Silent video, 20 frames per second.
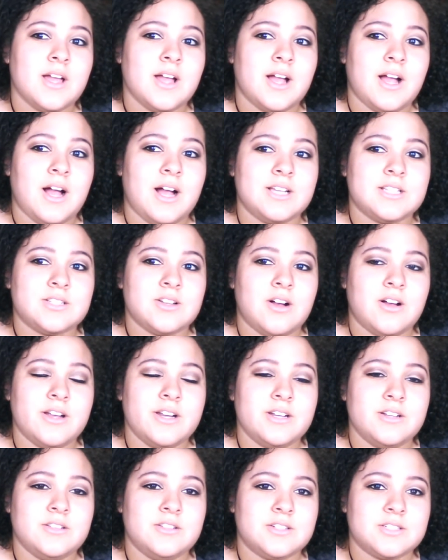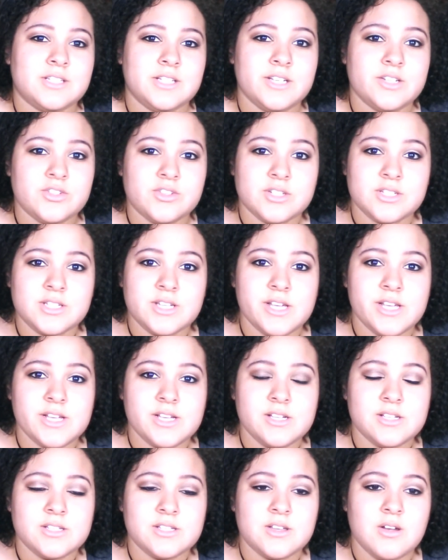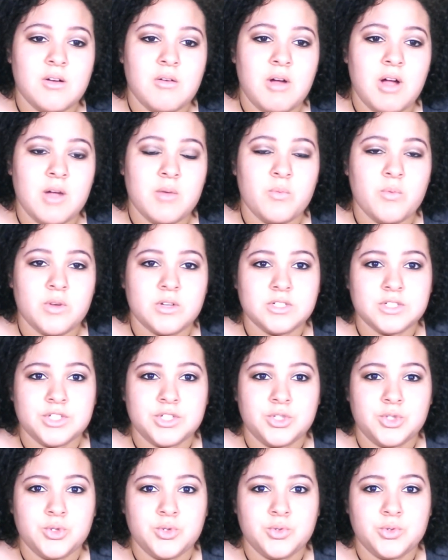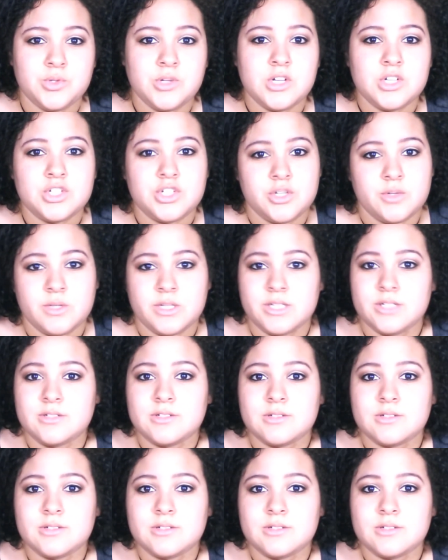I saw it and it looked interesting, so I want to do it.